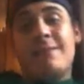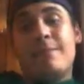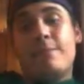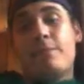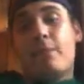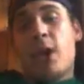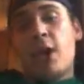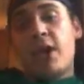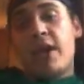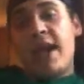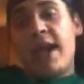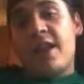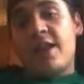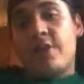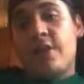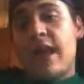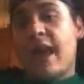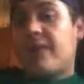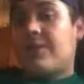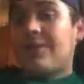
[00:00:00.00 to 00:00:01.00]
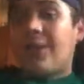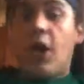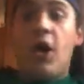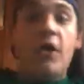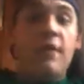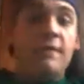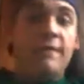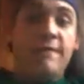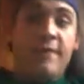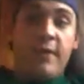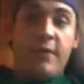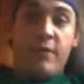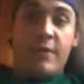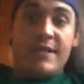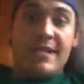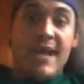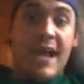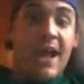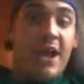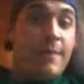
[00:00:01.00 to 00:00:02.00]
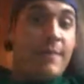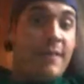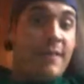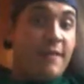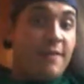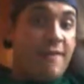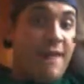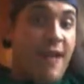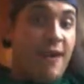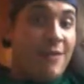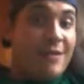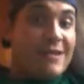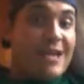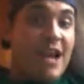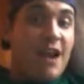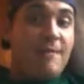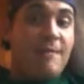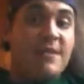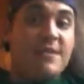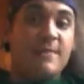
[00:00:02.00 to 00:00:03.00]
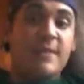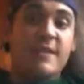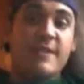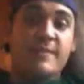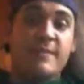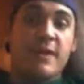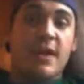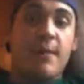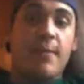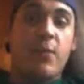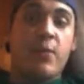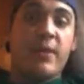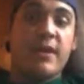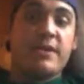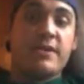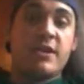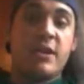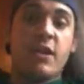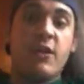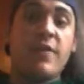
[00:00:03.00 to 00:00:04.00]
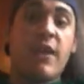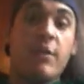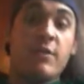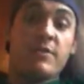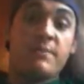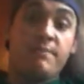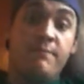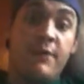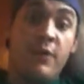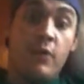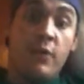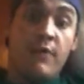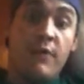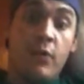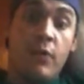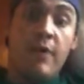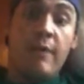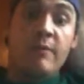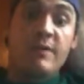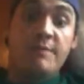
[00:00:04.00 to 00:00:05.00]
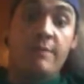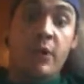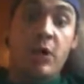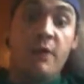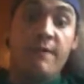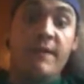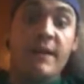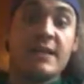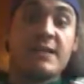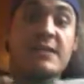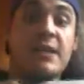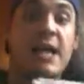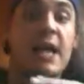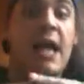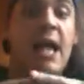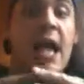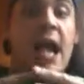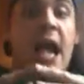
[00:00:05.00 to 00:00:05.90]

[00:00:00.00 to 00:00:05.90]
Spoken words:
Mark Henry, I love the fake retirement speech from a couple weeks ago. That was beautiful. That was perfect.